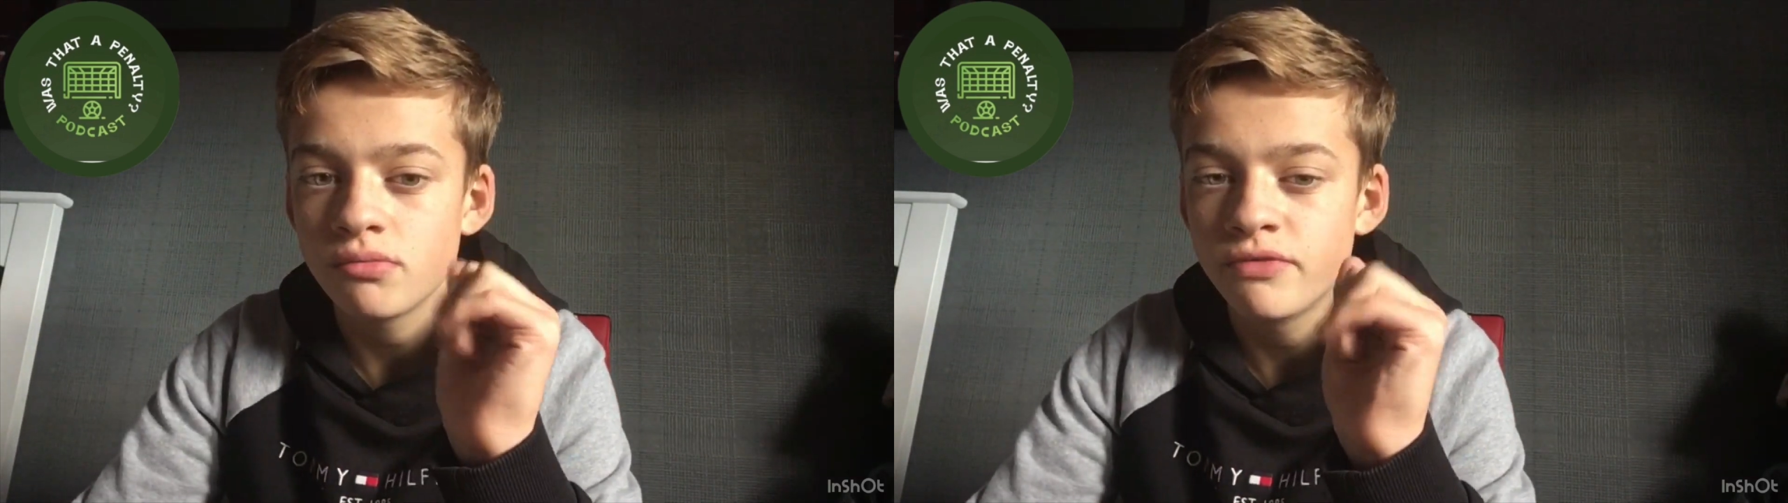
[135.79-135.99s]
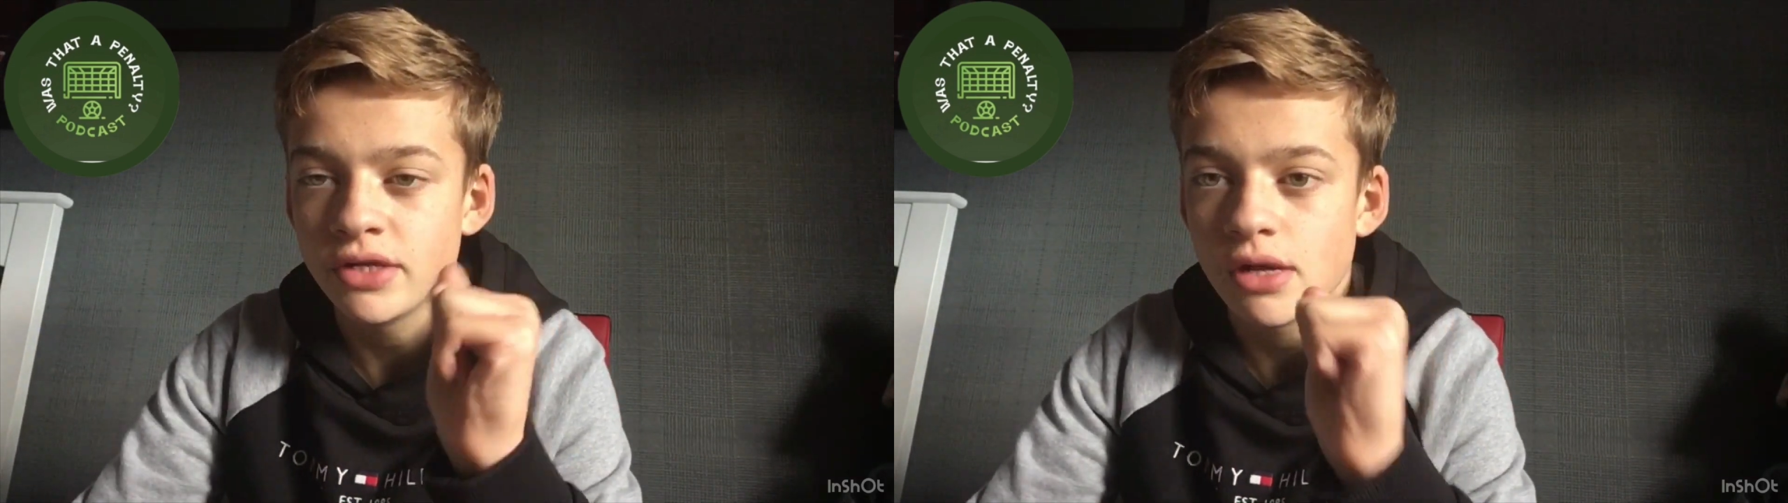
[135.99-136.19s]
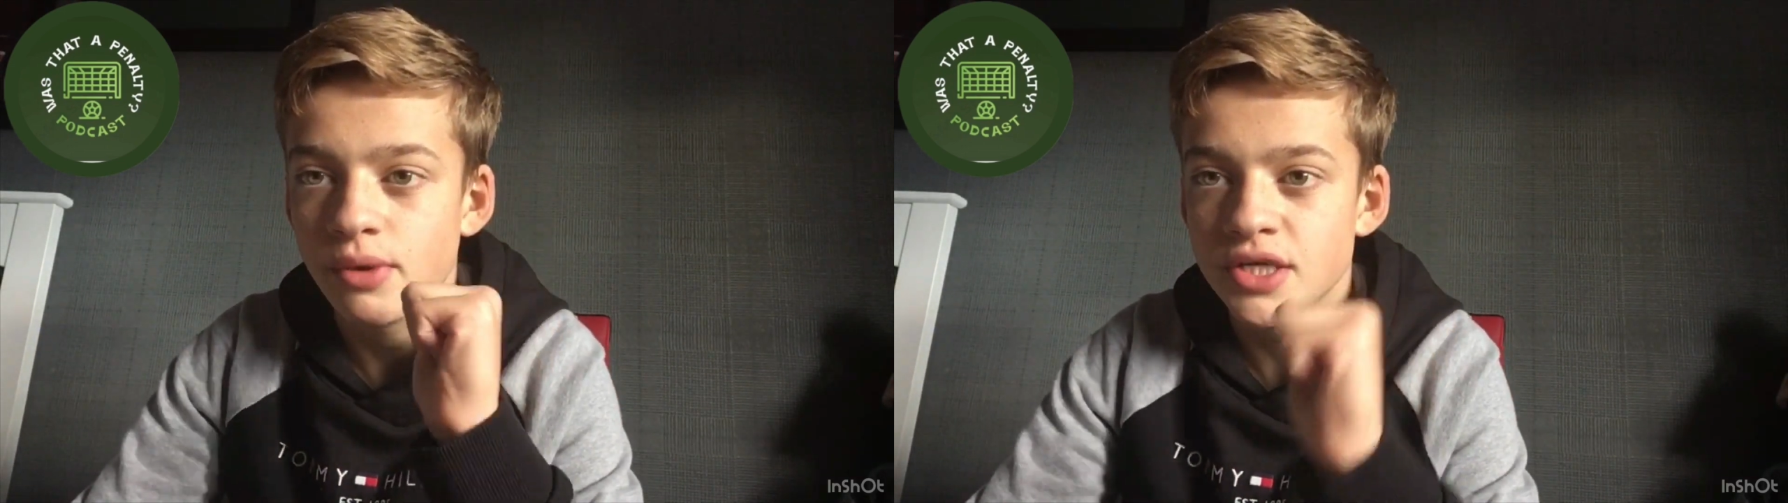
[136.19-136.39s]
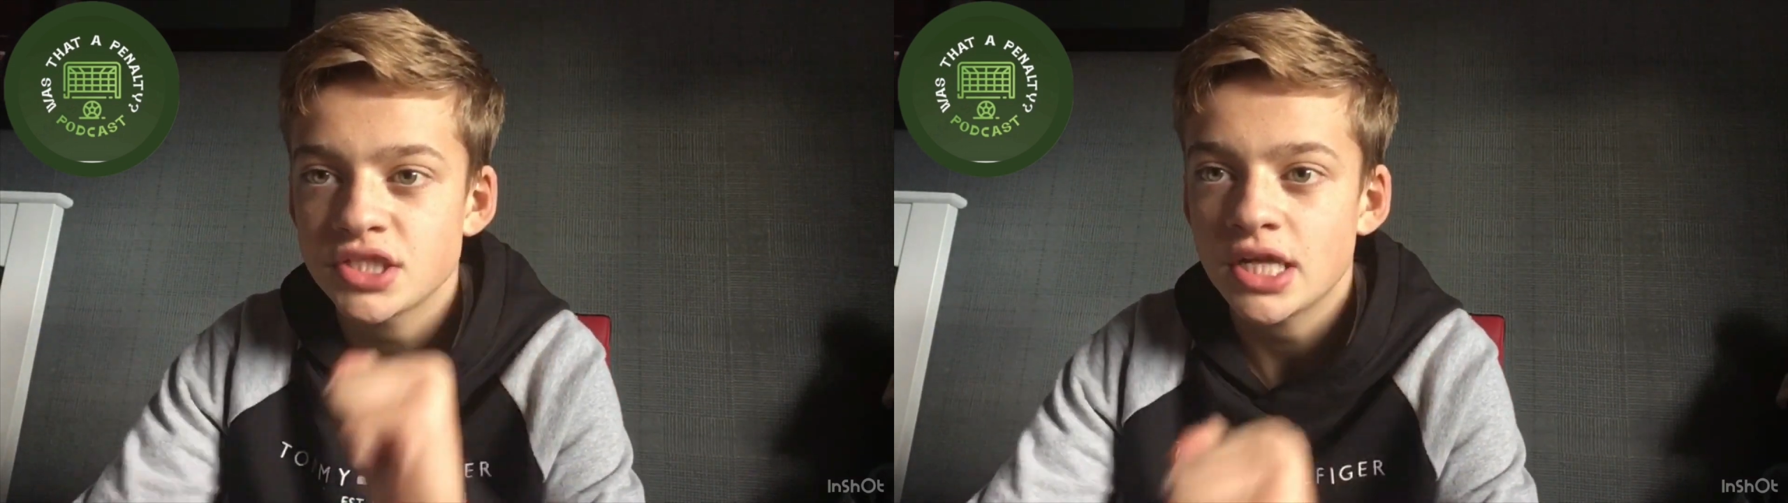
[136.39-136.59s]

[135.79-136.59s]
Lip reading: Villa West